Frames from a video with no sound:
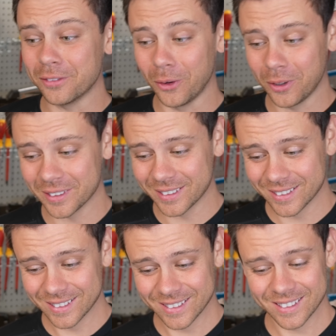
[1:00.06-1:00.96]
volt?
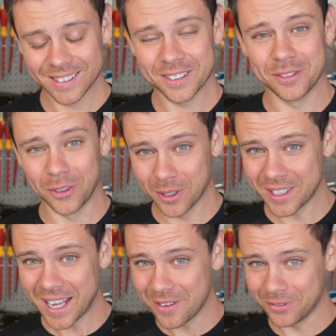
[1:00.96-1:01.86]

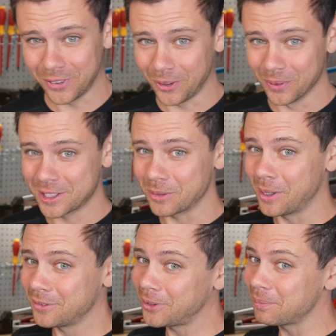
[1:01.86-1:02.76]
48 volt with
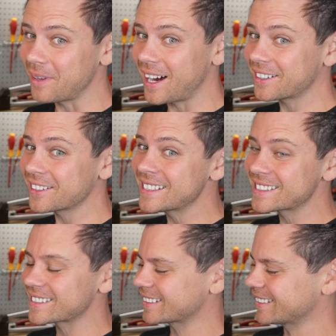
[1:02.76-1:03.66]
12 volt
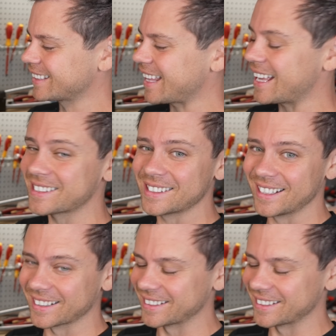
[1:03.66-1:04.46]
batteries? That's not